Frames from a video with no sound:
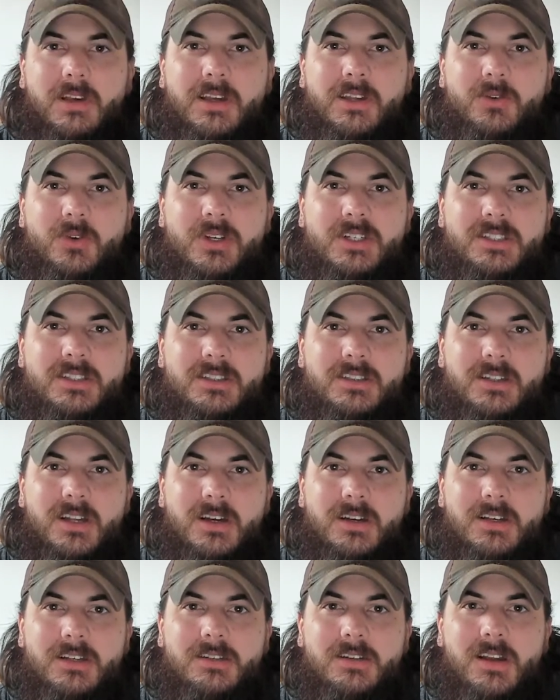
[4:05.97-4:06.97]
In recent
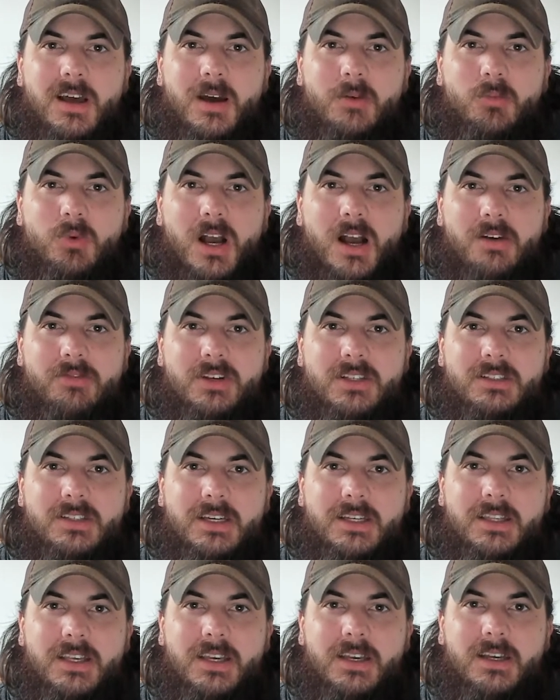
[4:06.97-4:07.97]
studies, nonprofits
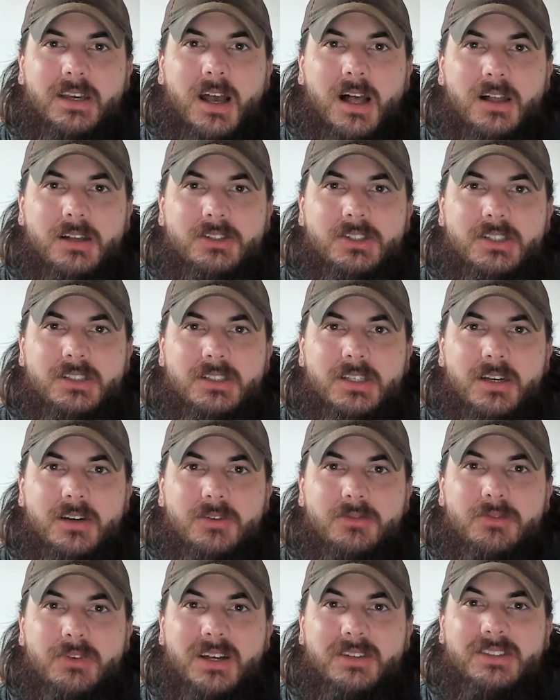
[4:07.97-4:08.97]
like the Ecology
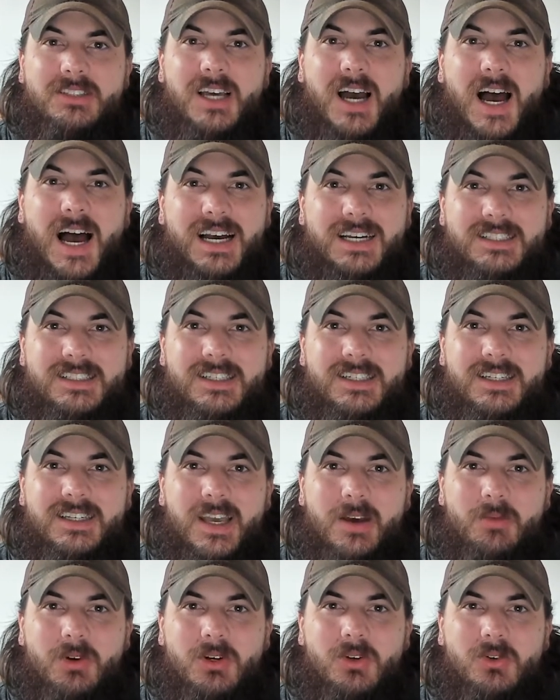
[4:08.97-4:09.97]
Center found toxic
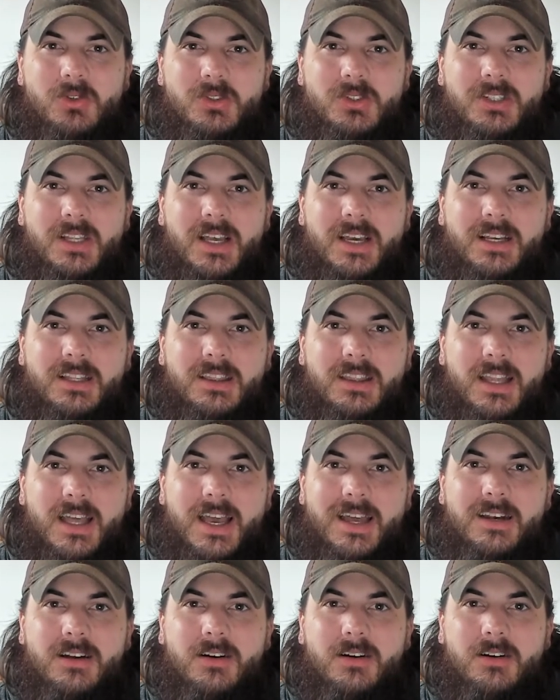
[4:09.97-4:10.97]
chemicals like
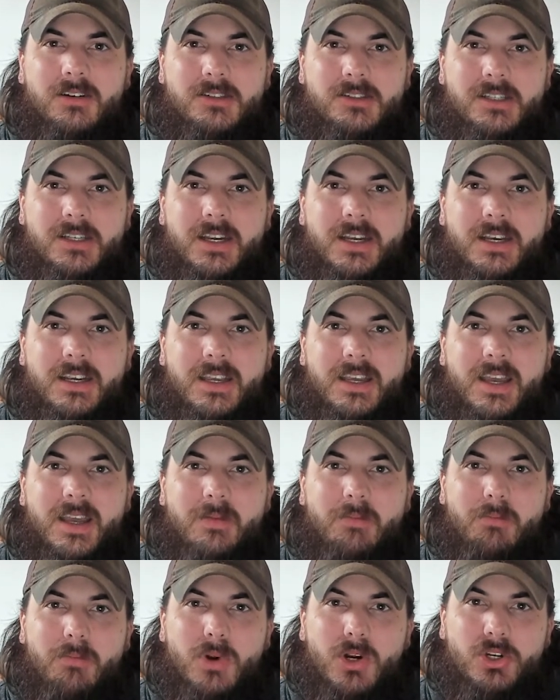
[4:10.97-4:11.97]
lead, arsenic,
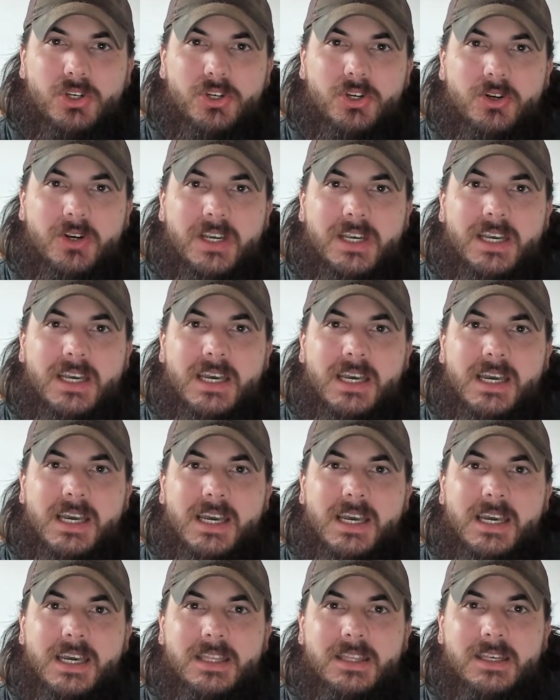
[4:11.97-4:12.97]
and mercury
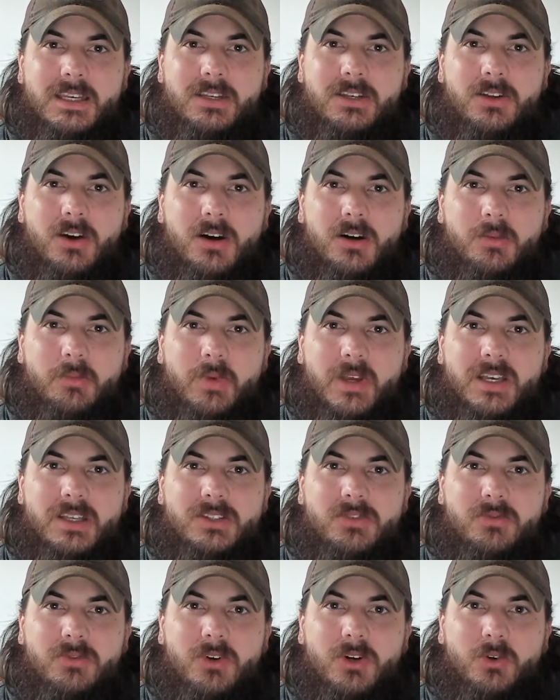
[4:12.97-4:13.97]
in the dog
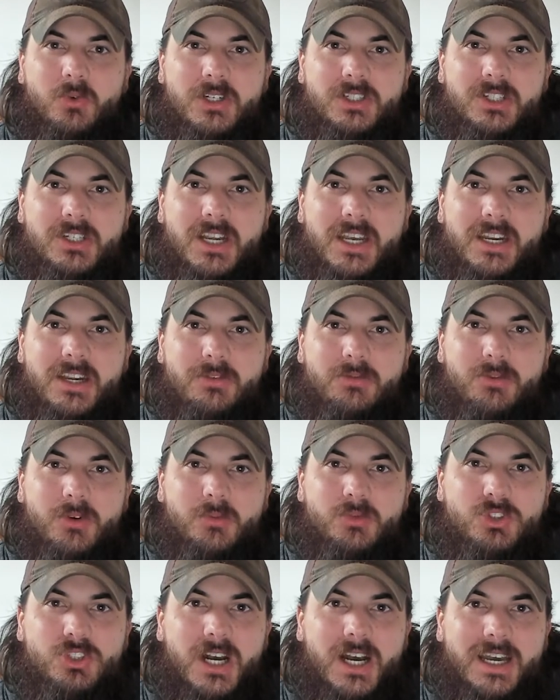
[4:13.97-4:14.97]
beds originating
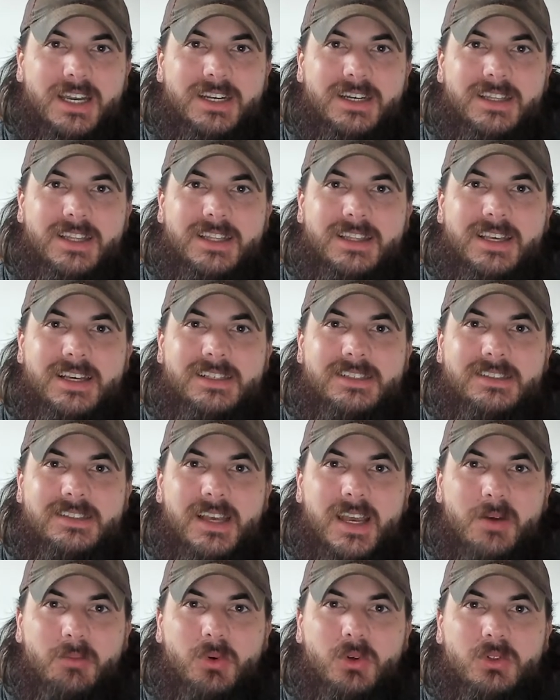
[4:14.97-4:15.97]
from China that they
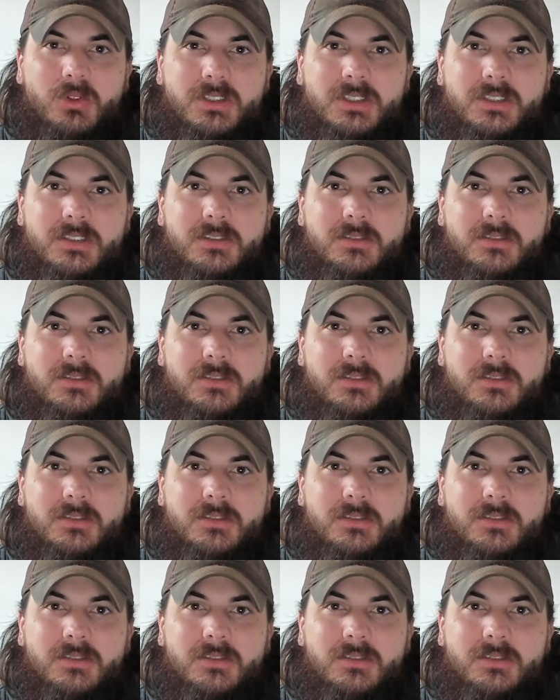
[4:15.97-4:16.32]
sampled.